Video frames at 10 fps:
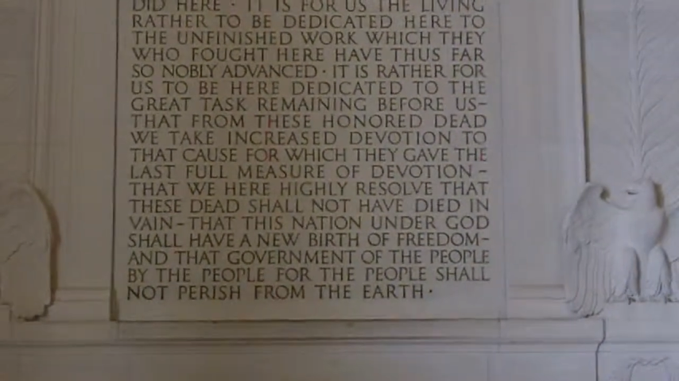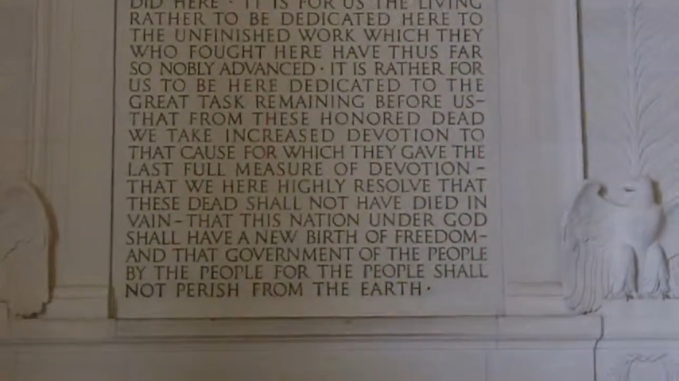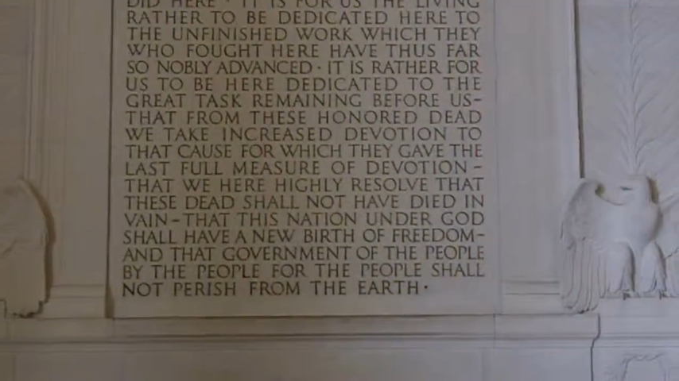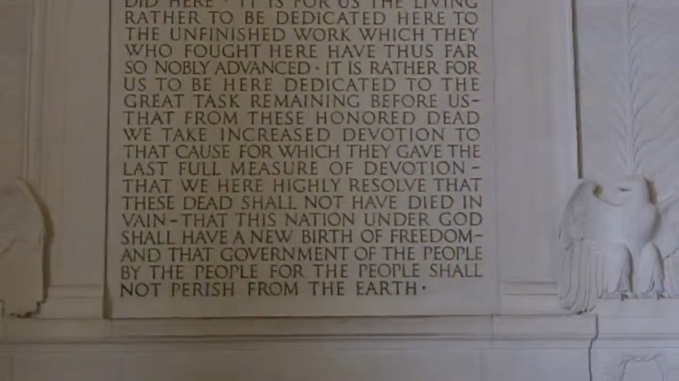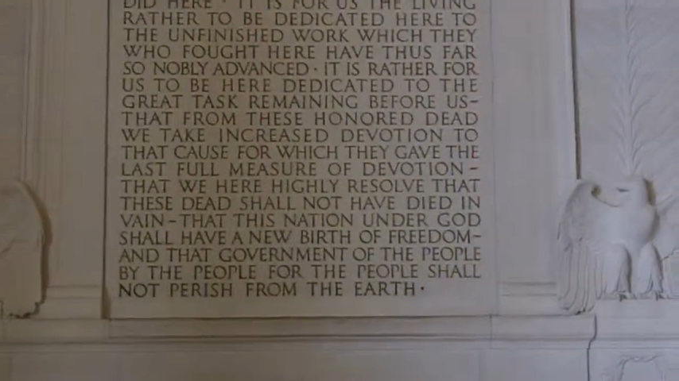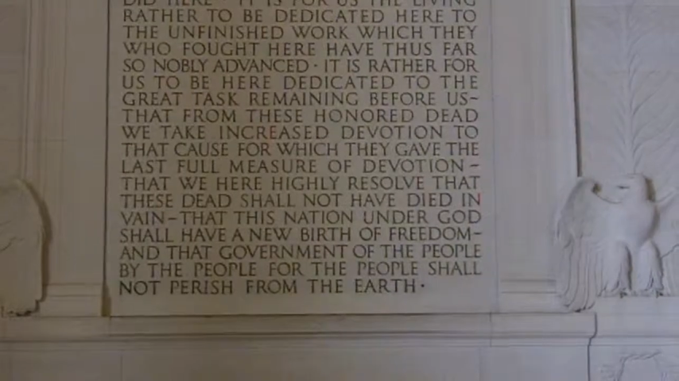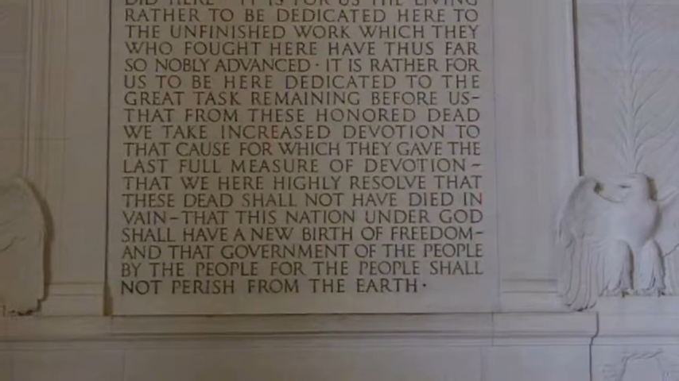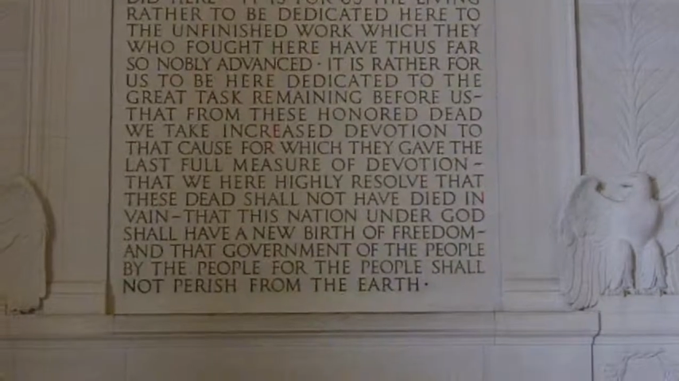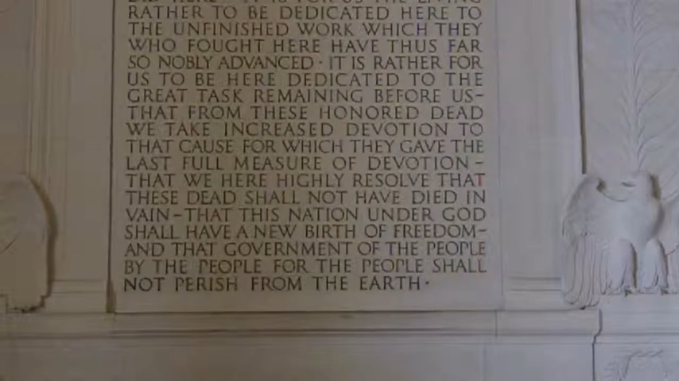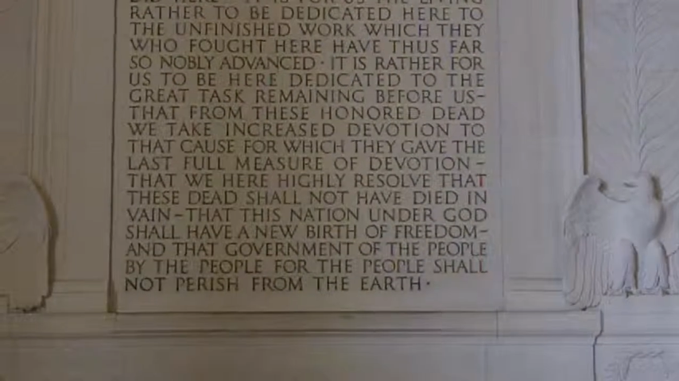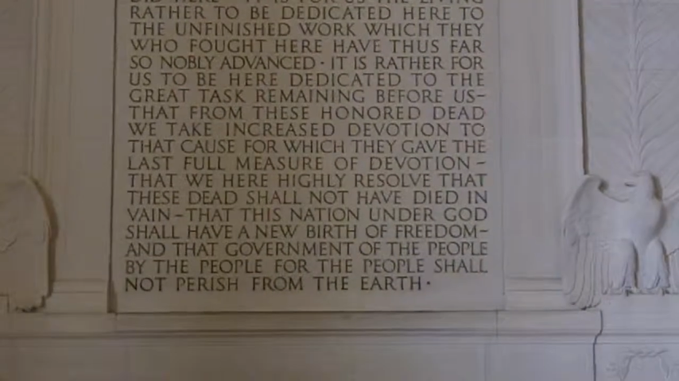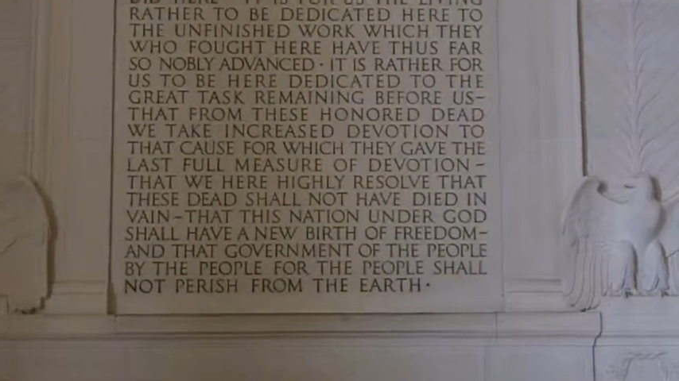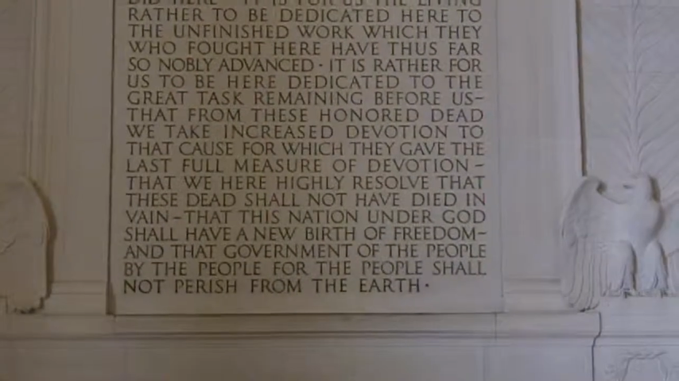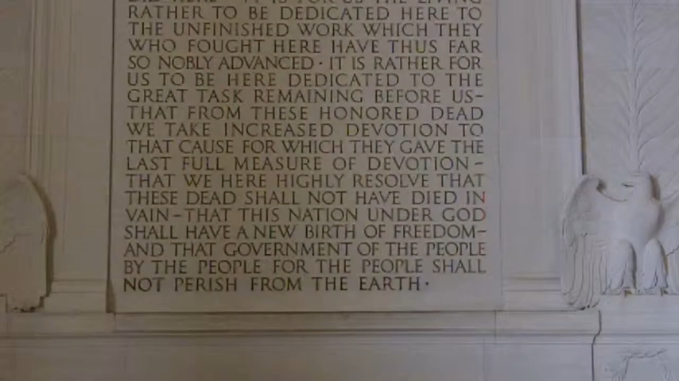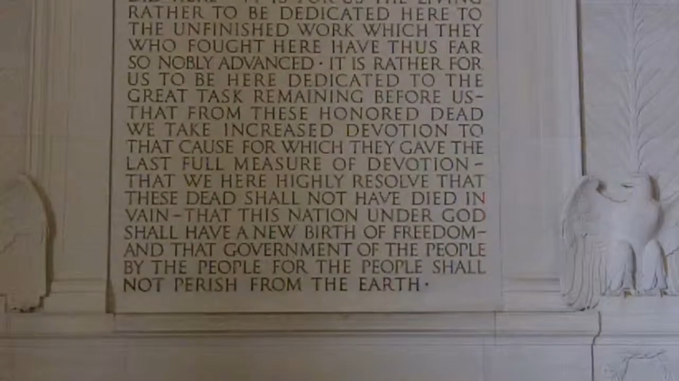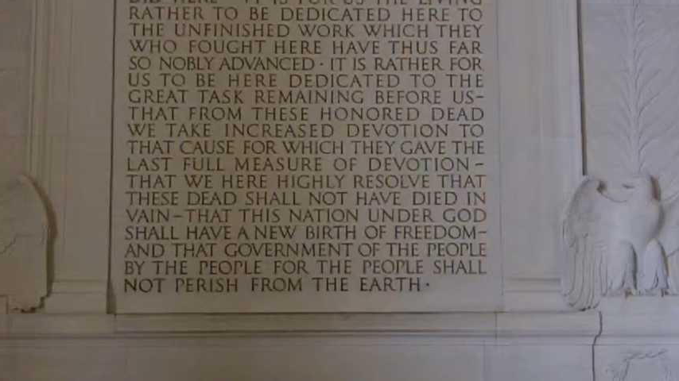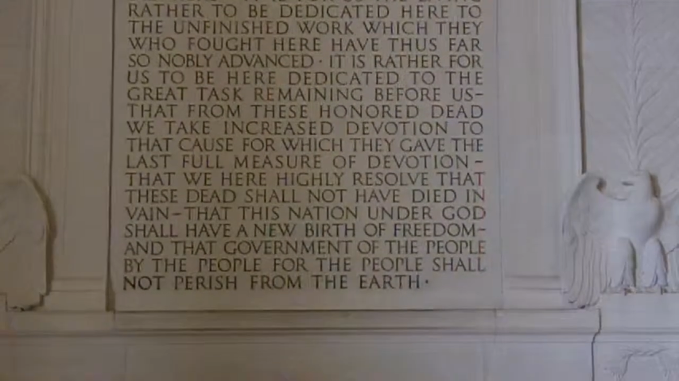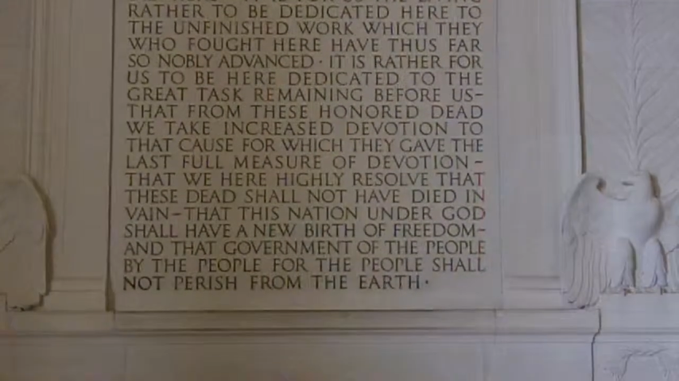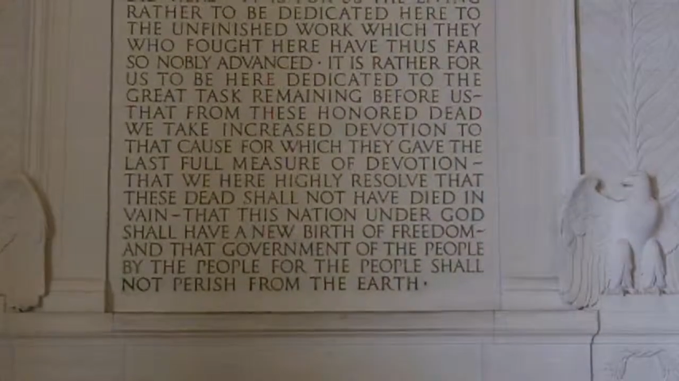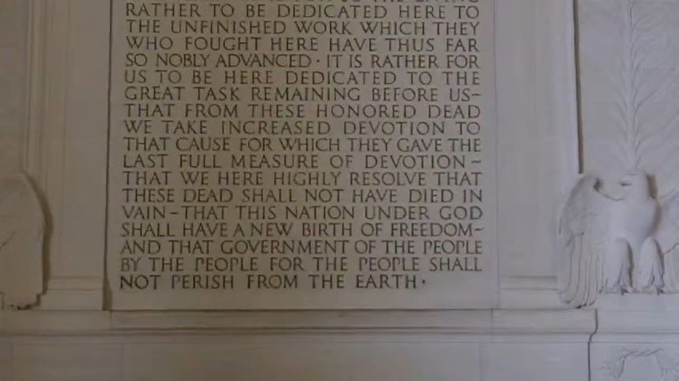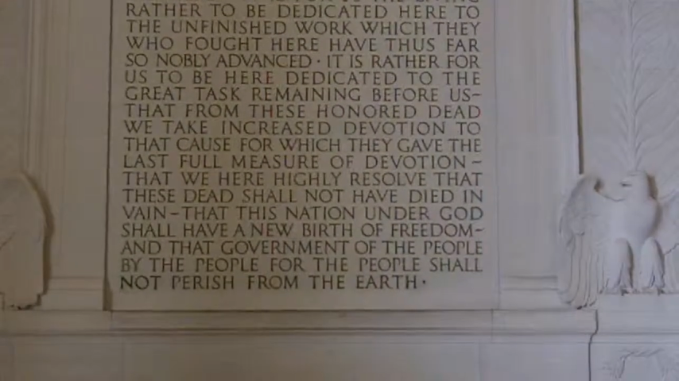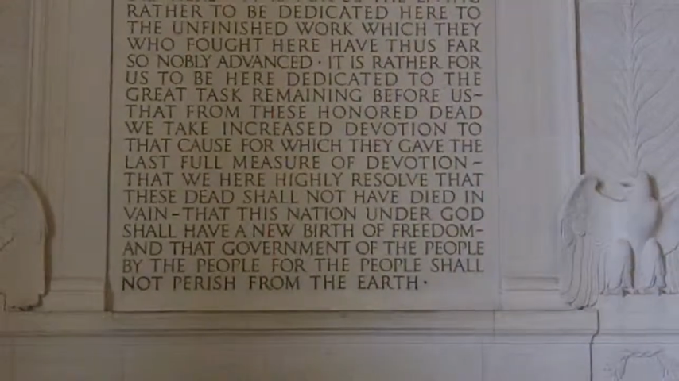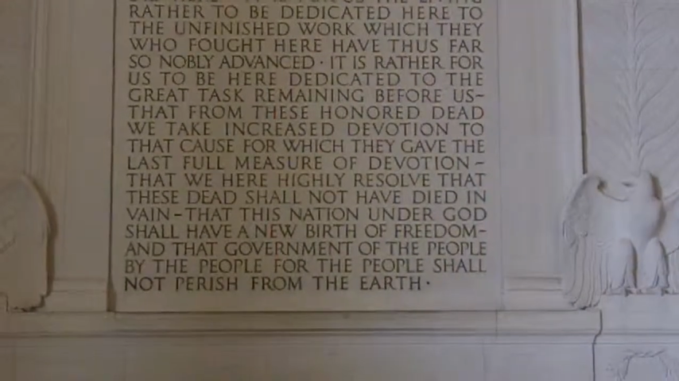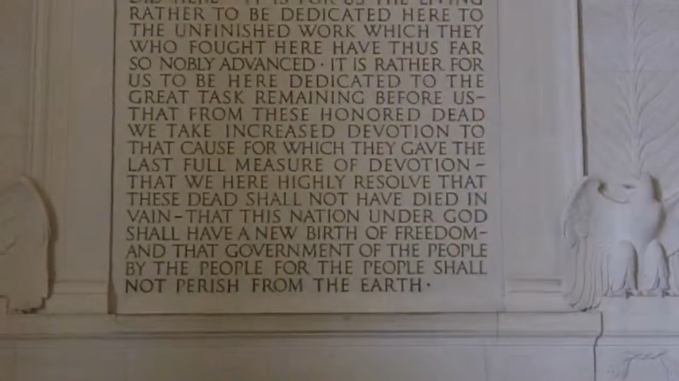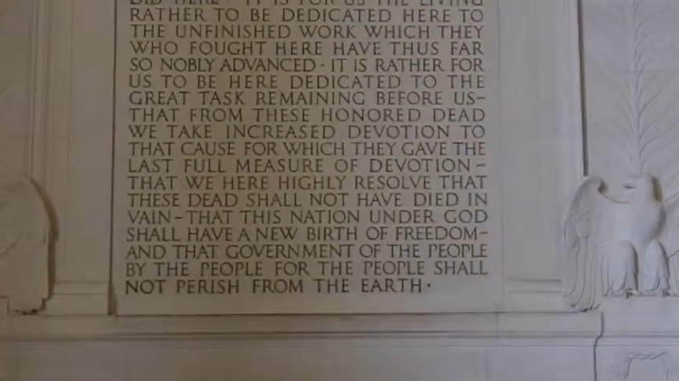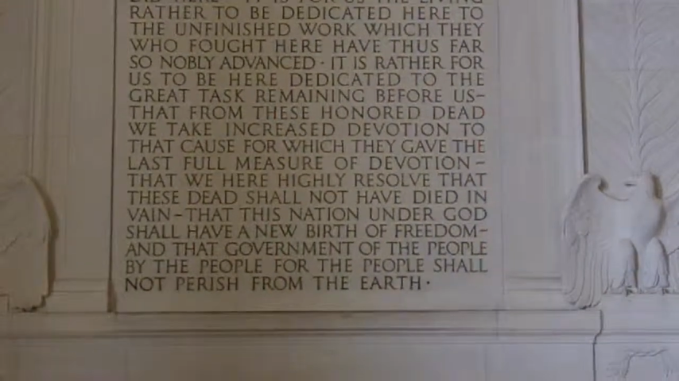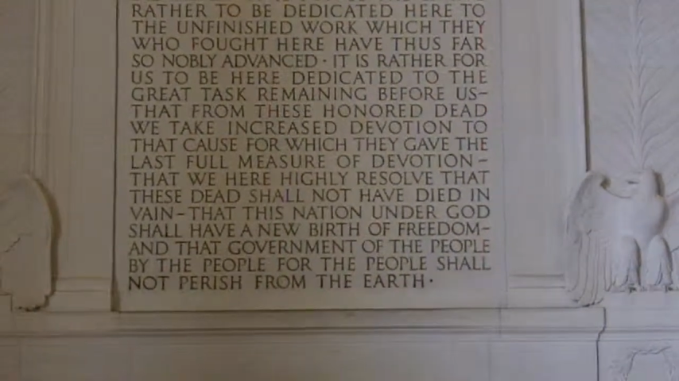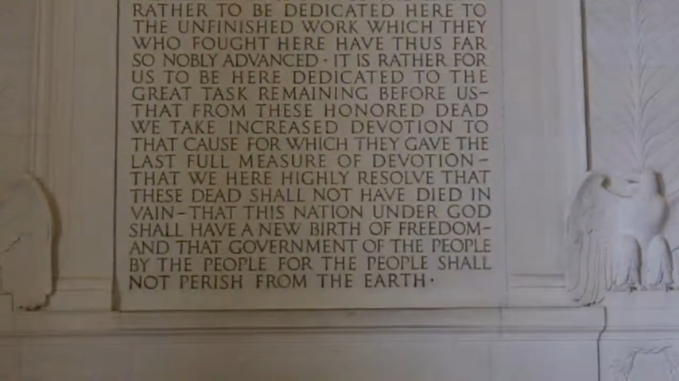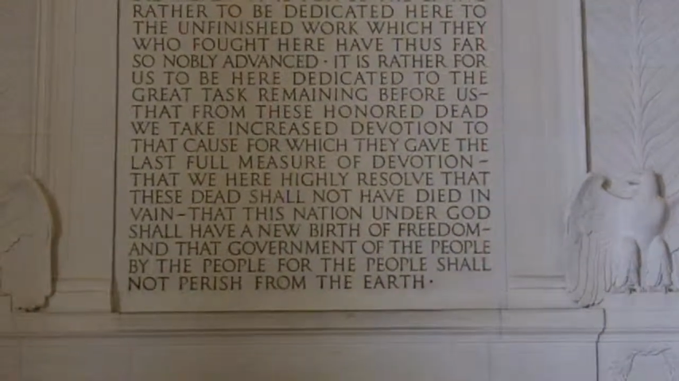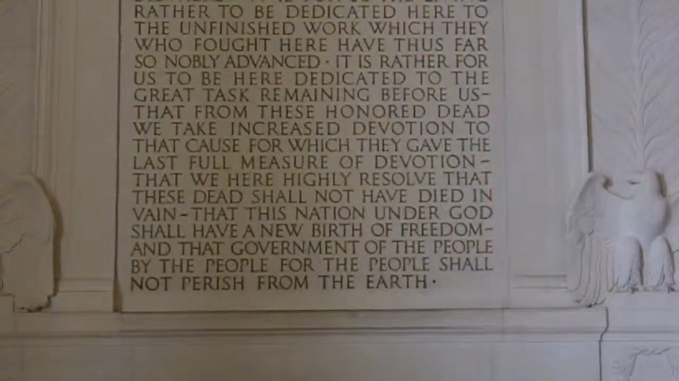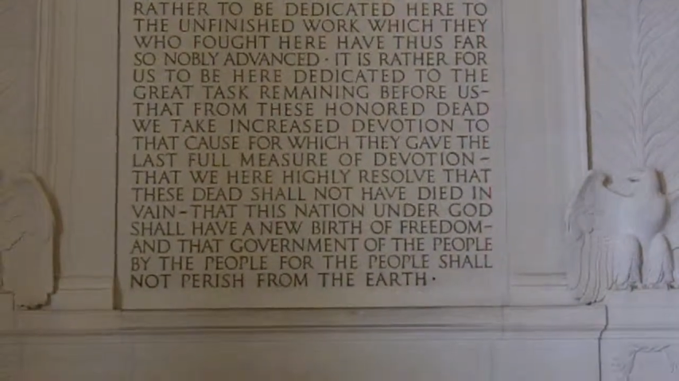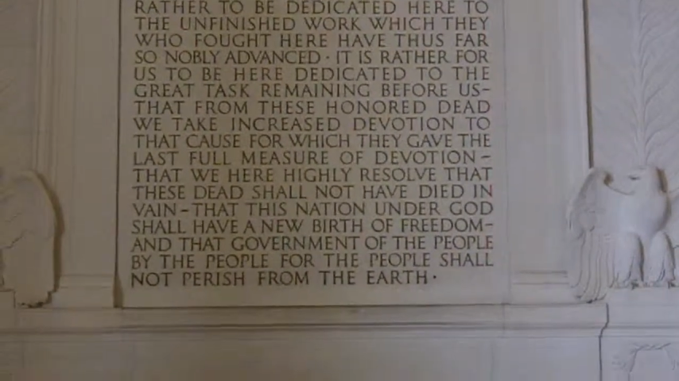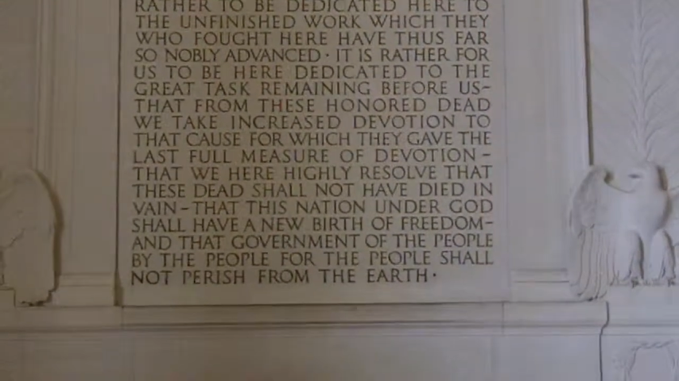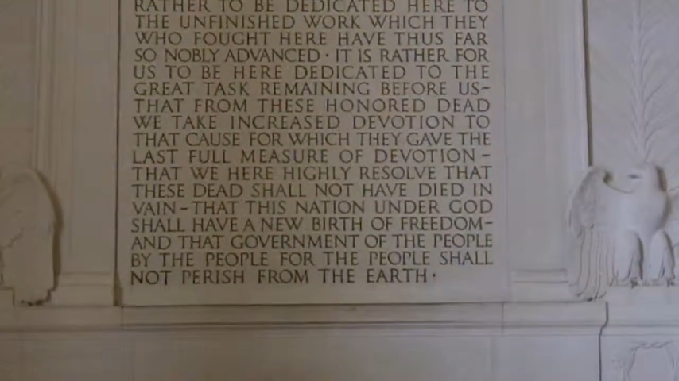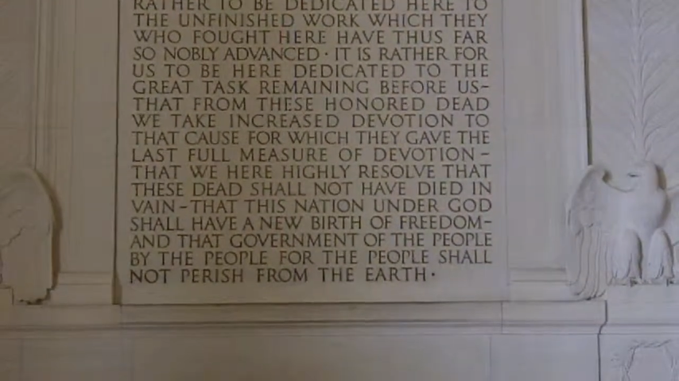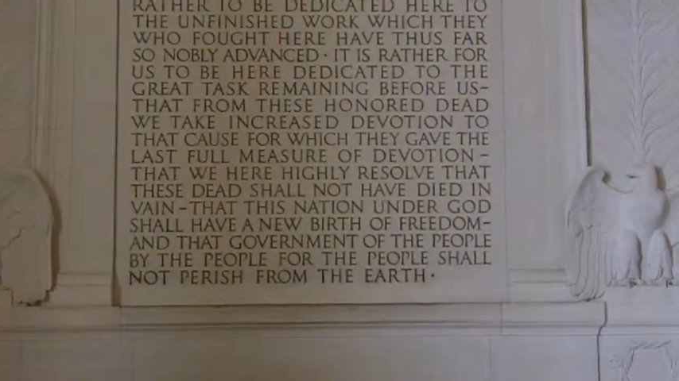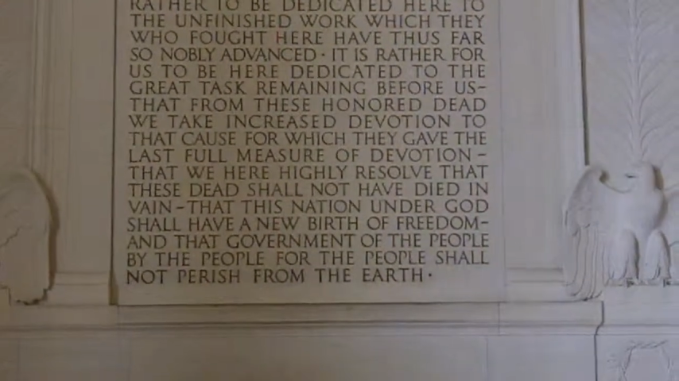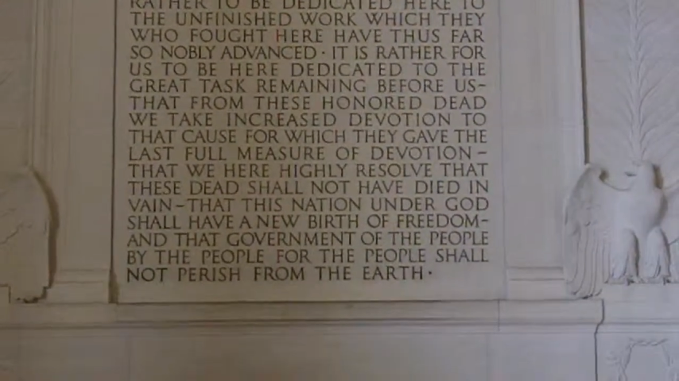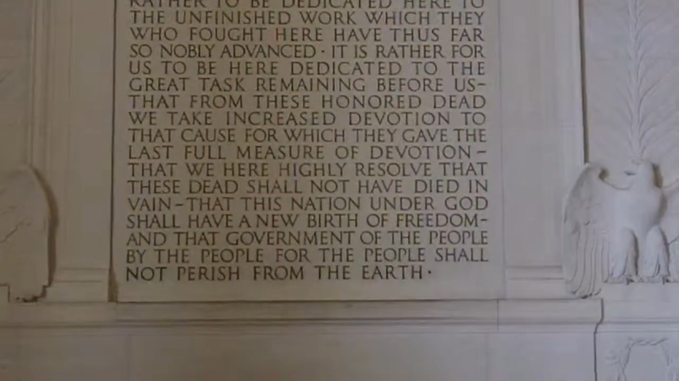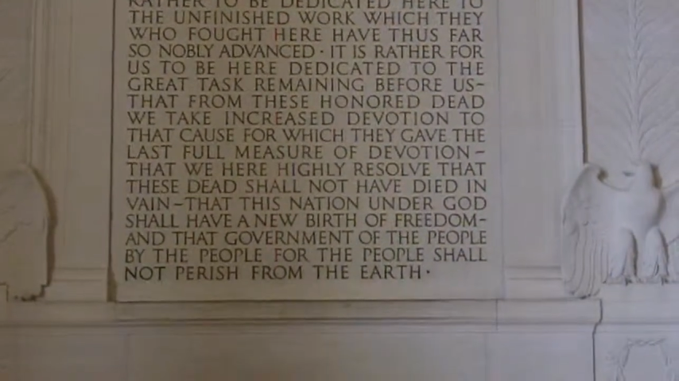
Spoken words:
No face is visible, so there are no lips to read.